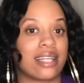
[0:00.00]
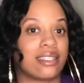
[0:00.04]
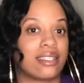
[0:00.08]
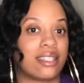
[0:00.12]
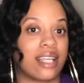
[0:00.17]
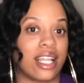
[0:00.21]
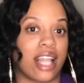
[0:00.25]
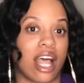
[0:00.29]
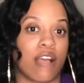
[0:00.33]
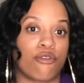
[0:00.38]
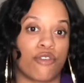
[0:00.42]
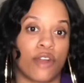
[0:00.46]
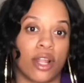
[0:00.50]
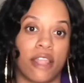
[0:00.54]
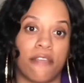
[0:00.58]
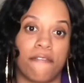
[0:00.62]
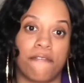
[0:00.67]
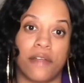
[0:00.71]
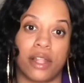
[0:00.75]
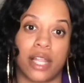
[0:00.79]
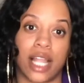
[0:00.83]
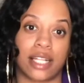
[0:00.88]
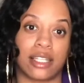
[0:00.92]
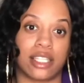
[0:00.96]
said, I really
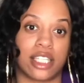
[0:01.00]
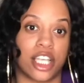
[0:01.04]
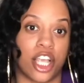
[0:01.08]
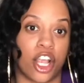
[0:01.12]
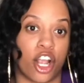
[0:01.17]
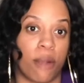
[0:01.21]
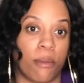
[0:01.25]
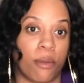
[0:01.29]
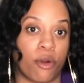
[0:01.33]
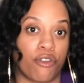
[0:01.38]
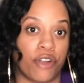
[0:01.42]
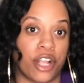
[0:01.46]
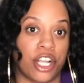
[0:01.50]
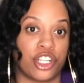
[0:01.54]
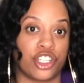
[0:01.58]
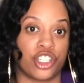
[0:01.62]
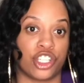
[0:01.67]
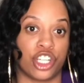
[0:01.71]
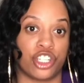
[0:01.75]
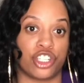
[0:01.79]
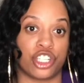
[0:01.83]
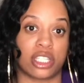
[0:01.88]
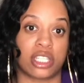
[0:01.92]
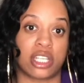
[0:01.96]
feel like Teairra Mari
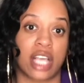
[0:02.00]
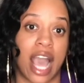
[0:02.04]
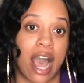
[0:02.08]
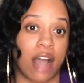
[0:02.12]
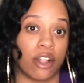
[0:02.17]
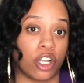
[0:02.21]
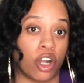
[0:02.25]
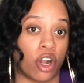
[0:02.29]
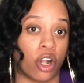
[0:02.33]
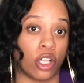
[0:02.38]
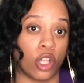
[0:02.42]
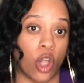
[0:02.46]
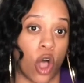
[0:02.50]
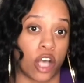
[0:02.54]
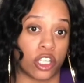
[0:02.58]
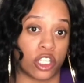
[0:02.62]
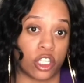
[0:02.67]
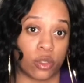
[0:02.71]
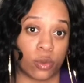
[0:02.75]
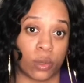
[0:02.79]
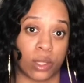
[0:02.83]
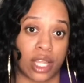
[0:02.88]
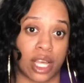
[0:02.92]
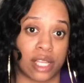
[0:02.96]
should have just counted her
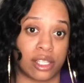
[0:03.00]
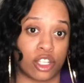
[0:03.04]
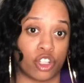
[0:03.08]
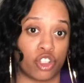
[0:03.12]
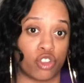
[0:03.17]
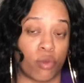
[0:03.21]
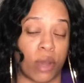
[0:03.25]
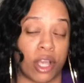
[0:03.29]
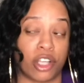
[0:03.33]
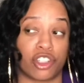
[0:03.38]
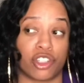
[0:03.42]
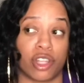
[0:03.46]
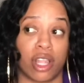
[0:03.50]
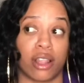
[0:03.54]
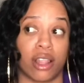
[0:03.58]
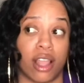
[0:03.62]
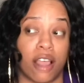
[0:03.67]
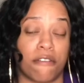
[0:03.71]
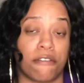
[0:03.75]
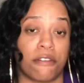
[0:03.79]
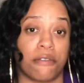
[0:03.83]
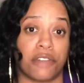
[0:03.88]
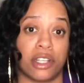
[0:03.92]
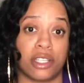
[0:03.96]
losses with that situation and
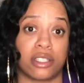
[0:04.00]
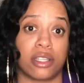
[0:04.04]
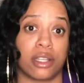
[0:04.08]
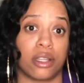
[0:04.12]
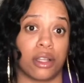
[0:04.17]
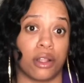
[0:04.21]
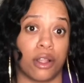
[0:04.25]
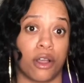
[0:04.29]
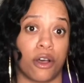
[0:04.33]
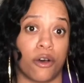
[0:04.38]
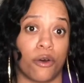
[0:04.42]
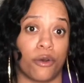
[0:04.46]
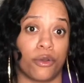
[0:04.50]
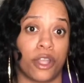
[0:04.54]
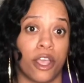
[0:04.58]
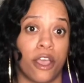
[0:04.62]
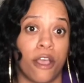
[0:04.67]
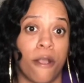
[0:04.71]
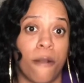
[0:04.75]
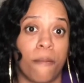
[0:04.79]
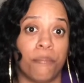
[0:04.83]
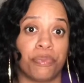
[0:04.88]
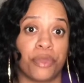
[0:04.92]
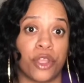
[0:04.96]
left 50 Cent alone.
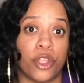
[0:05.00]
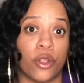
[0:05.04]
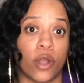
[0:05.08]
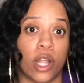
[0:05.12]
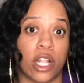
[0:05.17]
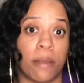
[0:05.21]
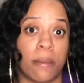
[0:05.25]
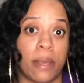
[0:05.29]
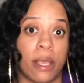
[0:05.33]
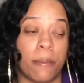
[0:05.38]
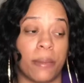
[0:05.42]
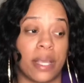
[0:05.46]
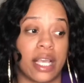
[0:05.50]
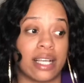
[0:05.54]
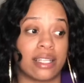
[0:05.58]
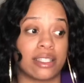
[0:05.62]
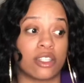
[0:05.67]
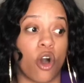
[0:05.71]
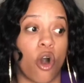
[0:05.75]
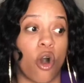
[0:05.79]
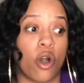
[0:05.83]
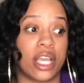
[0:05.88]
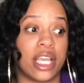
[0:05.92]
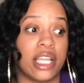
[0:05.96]
You know what I mean? Because
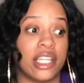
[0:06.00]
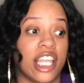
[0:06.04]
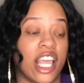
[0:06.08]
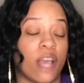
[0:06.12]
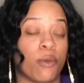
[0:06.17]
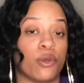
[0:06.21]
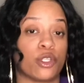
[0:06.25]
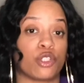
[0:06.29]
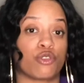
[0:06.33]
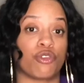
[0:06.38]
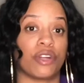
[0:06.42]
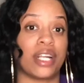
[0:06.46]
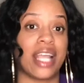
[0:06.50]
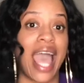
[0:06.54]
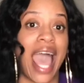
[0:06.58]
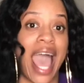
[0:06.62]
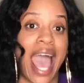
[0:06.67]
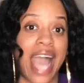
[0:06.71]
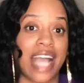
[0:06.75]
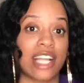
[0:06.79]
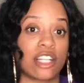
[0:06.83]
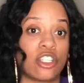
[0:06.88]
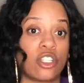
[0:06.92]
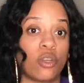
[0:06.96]
all he did was
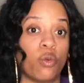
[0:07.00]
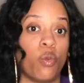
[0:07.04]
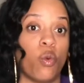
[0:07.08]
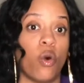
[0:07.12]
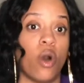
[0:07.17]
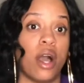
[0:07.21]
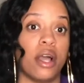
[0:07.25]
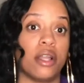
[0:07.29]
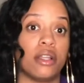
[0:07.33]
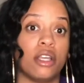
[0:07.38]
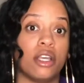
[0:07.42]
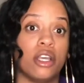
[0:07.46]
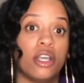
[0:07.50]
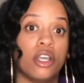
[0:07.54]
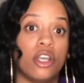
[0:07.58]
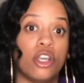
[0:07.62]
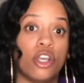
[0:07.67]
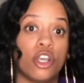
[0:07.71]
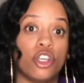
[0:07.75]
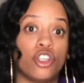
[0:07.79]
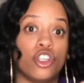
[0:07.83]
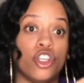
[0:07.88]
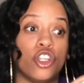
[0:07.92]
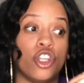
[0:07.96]
react to what,
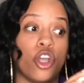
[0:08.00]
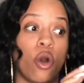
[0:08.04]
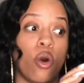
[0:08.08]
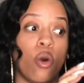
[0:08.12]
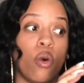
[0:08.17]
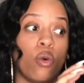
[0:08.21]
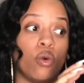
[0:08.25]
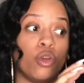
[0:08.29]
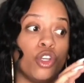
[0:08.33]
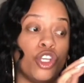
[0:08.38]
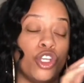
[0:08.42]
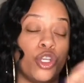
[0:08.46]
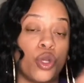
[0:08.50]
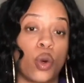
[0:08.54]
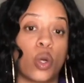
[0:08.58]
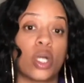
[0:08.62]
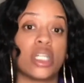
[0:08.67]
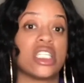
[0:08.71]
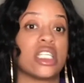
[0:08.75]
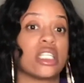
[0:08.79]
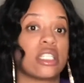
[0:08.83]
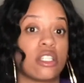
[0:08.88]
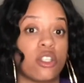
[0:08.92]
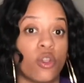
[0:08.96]

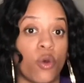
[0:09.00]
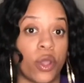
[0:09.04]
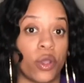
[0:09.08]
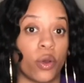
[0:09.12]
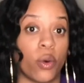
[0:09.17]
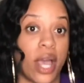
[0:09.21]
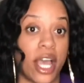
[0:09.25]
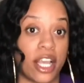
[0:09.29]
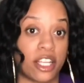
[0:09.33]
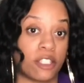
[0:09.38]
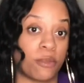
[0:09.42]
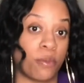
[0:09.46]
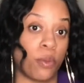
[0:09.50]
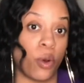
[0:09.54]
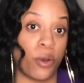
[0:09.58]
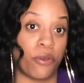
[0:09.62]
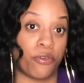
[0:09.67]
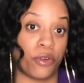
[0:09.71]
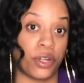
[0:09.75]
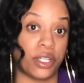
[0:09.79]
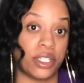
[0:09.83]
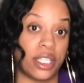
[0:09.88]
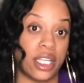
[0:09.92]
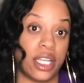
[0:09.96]
your disloyal
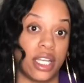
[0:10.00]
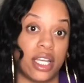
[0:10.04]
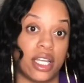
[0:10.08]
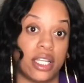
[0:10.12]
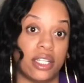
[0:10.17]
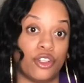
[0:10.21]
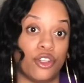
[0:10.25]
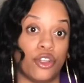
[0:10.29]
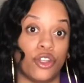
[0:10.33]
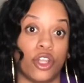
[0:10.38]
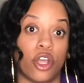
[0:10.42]
ex-boyfriend did.